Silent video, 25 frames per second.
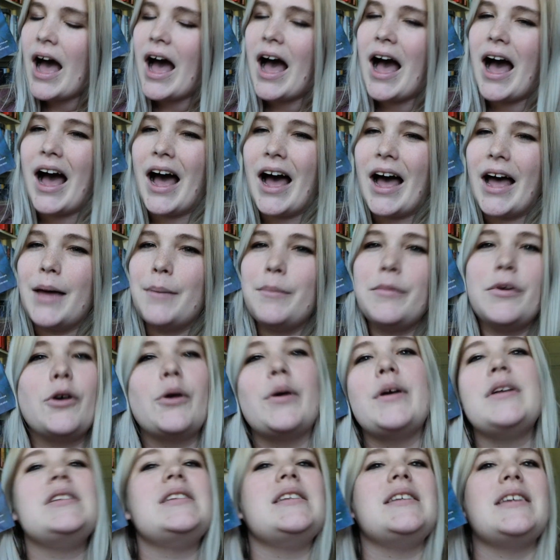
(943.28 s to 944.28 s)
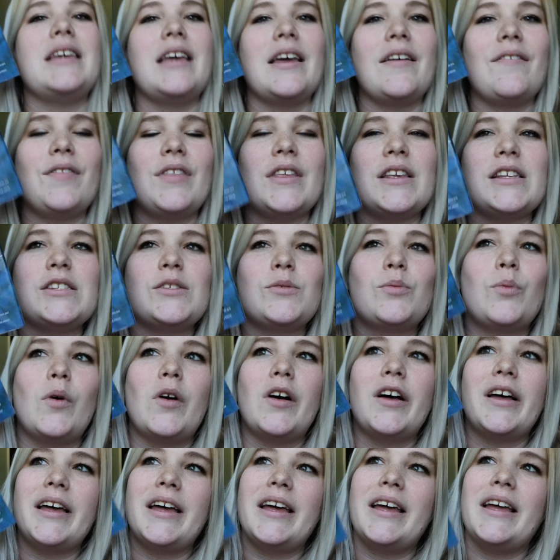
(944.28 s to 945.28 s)
I'm going to give this
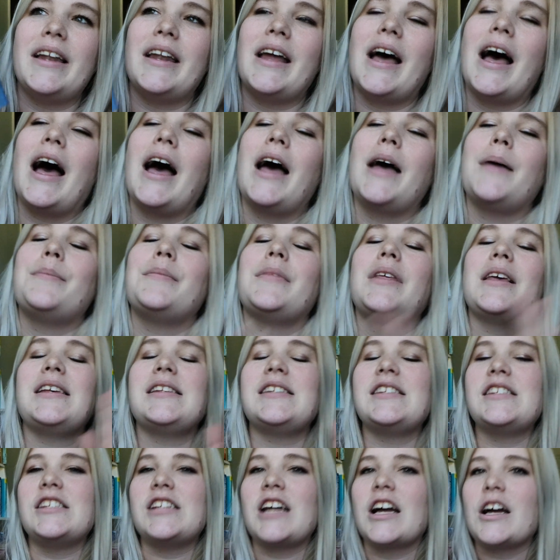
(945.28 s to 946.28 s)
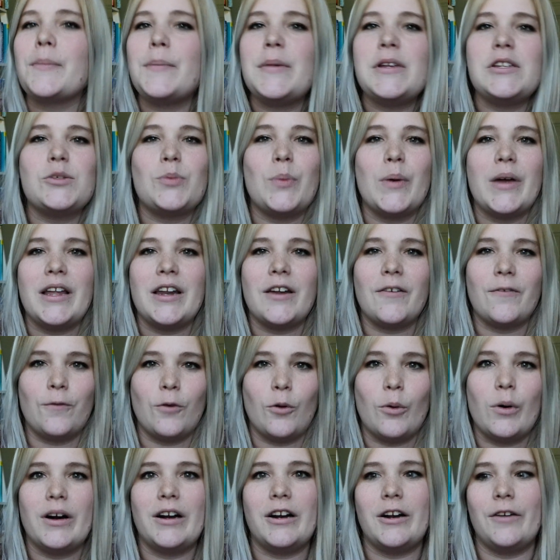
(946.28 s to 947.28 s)
one, I'm like stuck between a
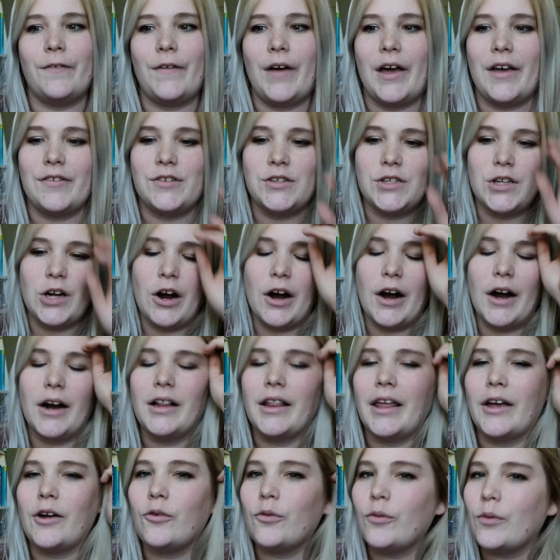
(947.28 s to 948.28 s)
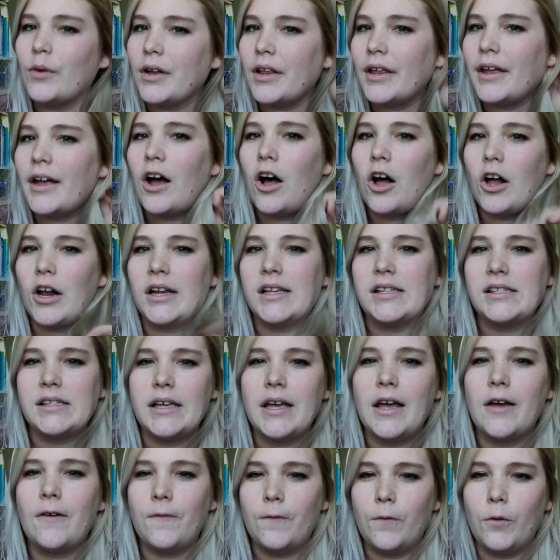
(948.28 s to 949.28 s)
four and a five star. Like really
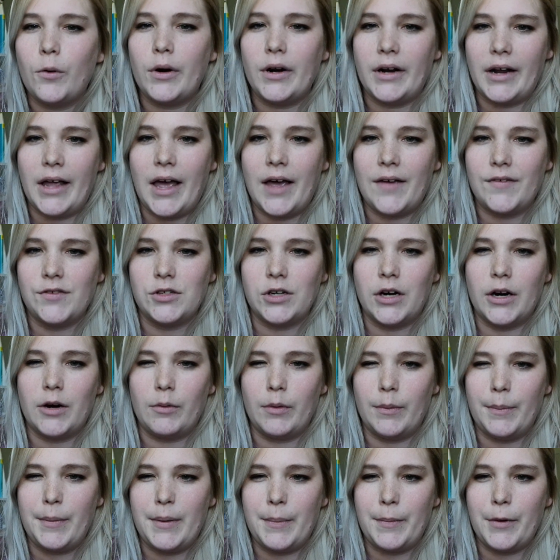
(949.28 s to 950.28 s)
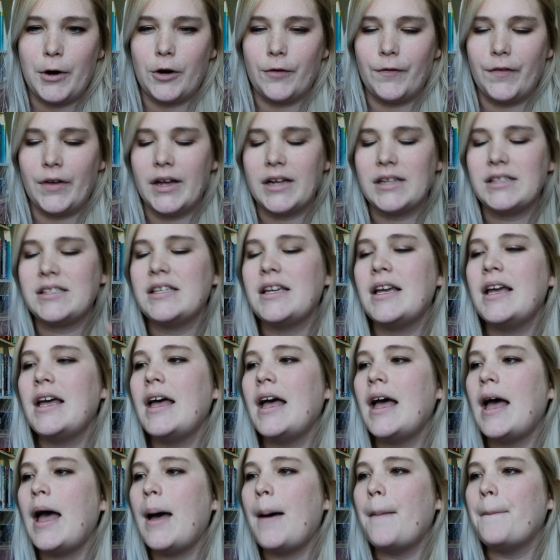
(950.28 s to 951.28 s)
honestly, a four and a half star would be perfect.
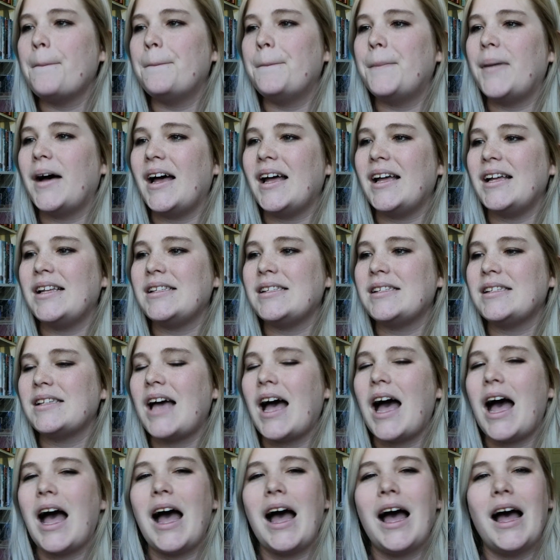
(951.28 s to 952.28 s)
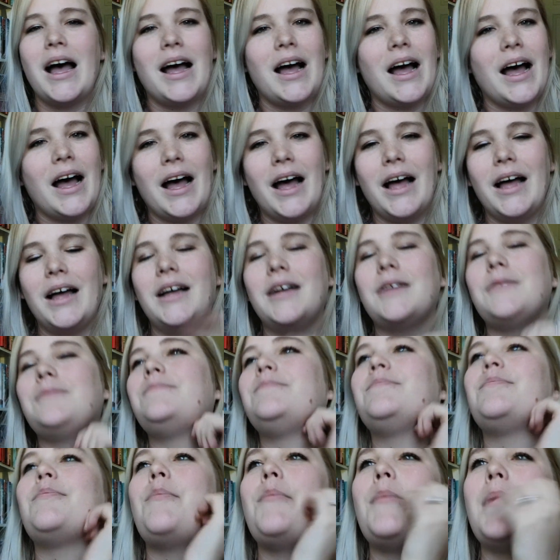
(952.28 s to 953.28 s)
But ah,
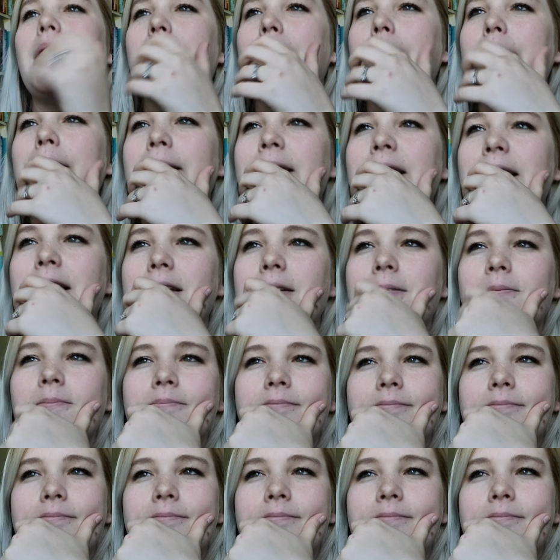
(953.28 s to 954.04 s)
maybe